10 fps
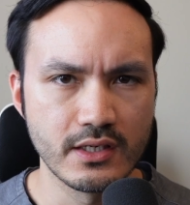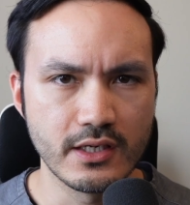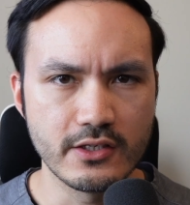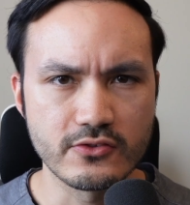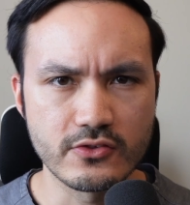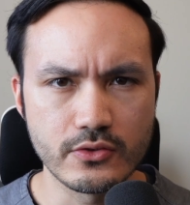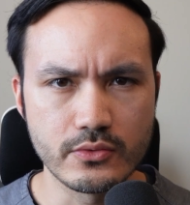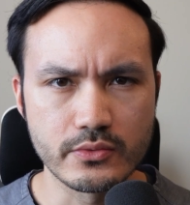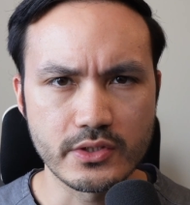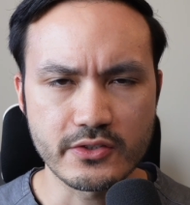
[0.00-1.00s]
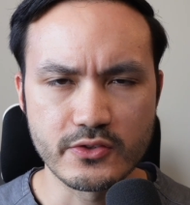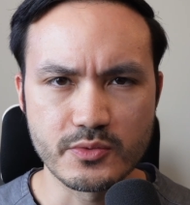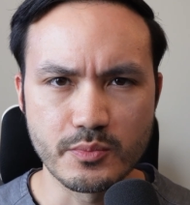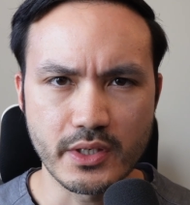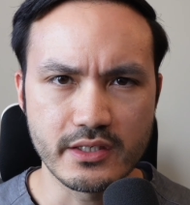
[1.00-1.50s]
And so doctors
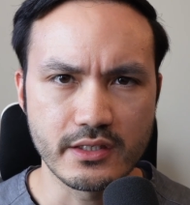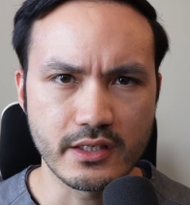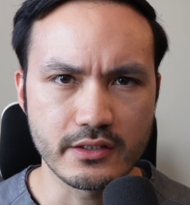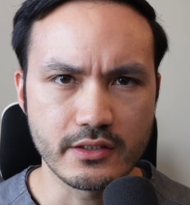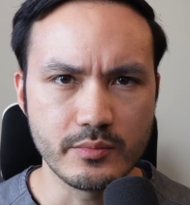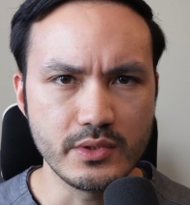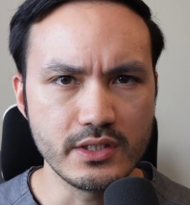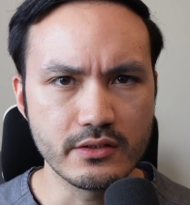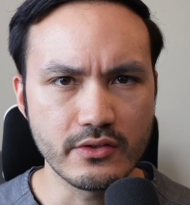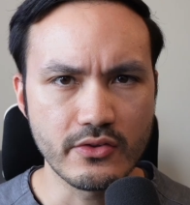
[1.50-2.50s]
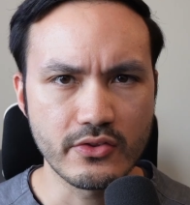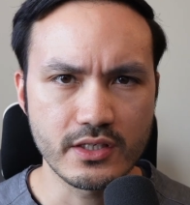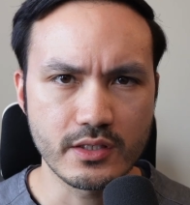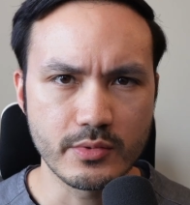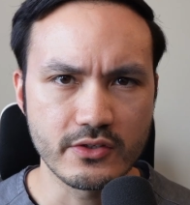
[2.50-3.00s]
might not immediately think
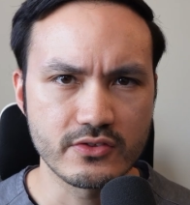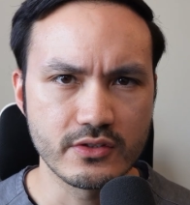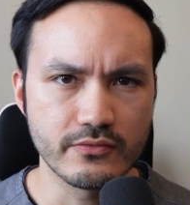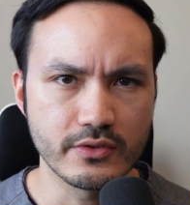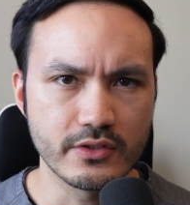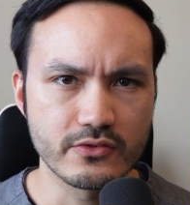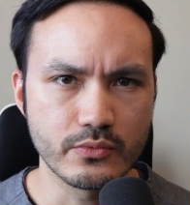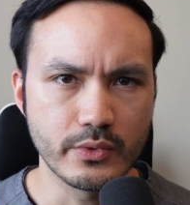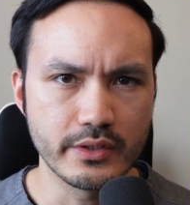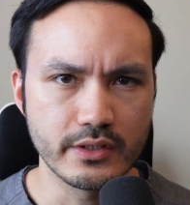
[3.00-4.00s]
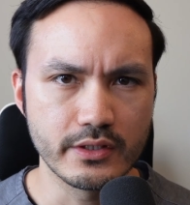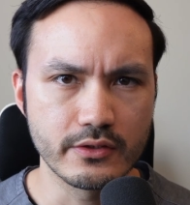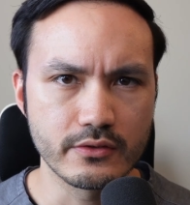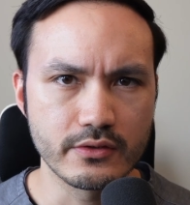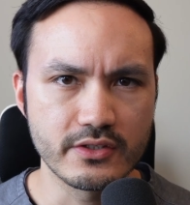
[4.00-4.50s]
about syphilis when
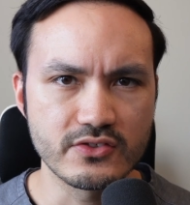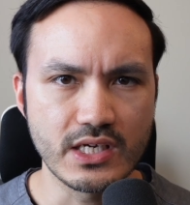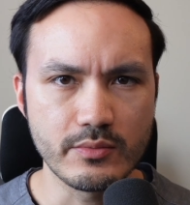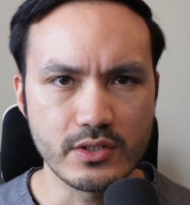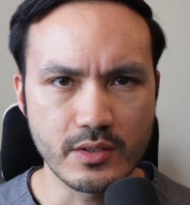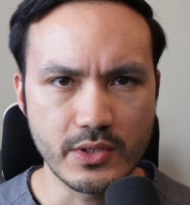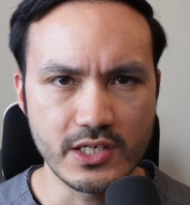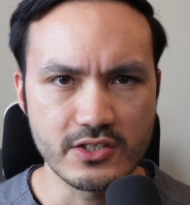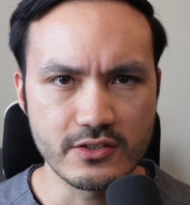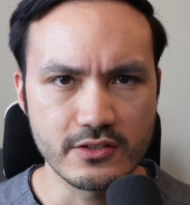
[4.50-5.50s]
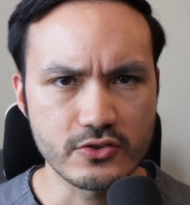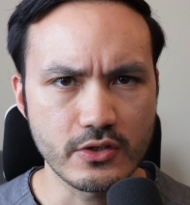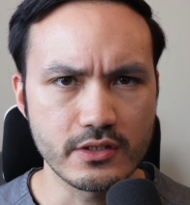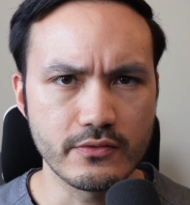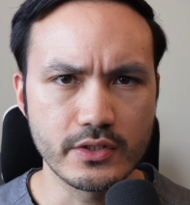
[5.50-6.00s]
they're examining a patient and trying
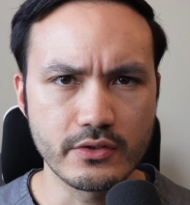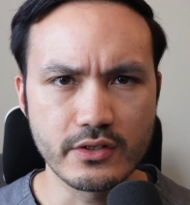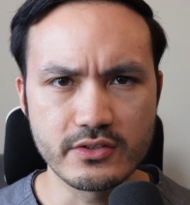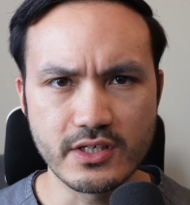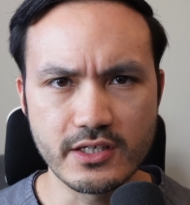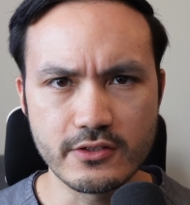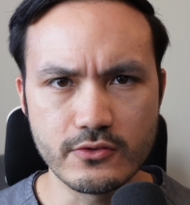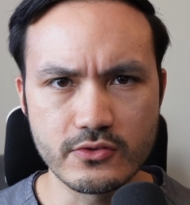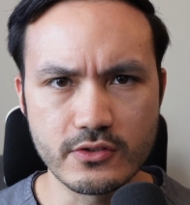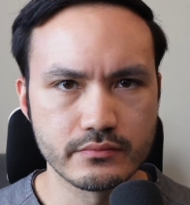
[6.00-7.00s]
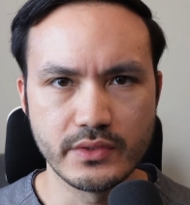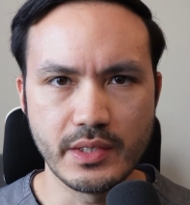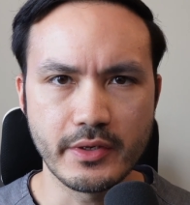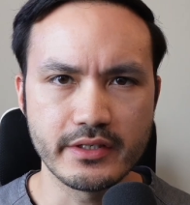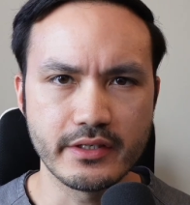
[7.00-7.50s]
to figure out the diagnosis. They
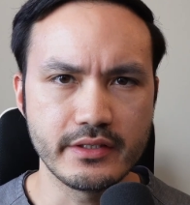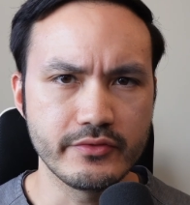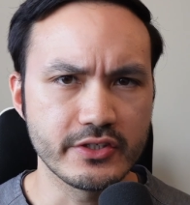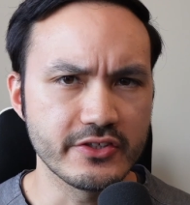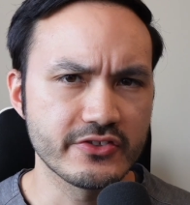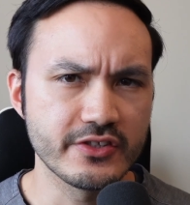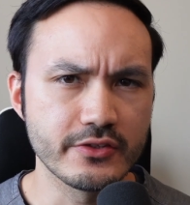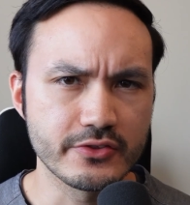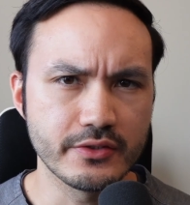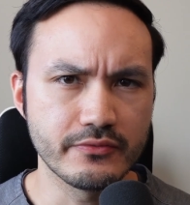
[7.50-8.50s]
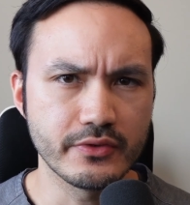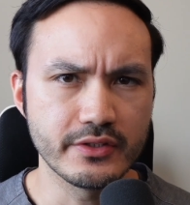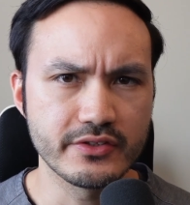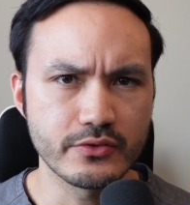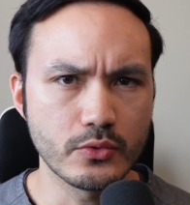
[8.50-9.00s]
might not even consider
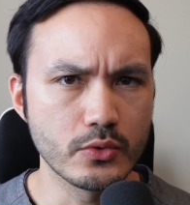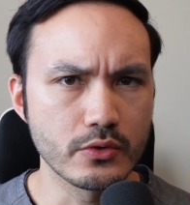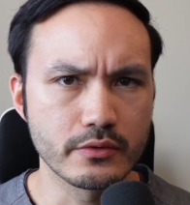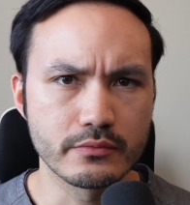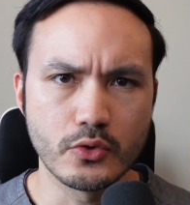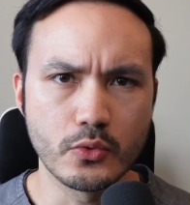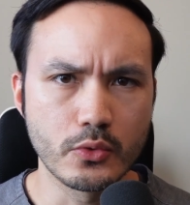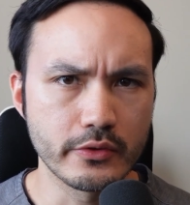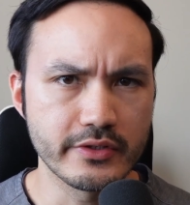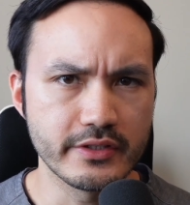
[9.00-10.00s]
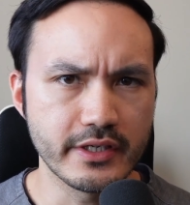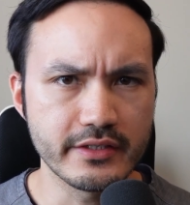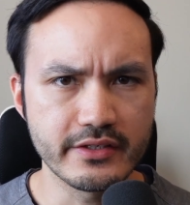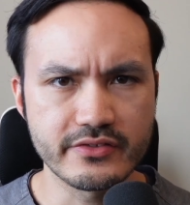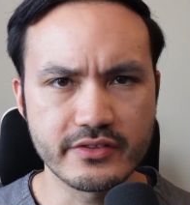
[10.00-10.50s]
syphilis or order the
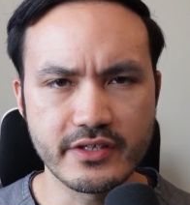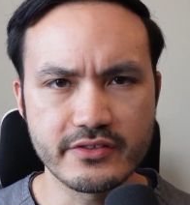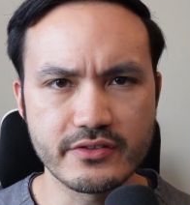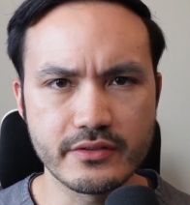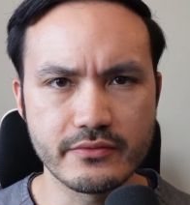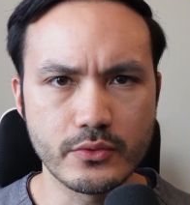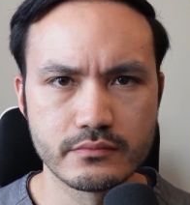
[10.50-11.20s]
diagnostic testing for it.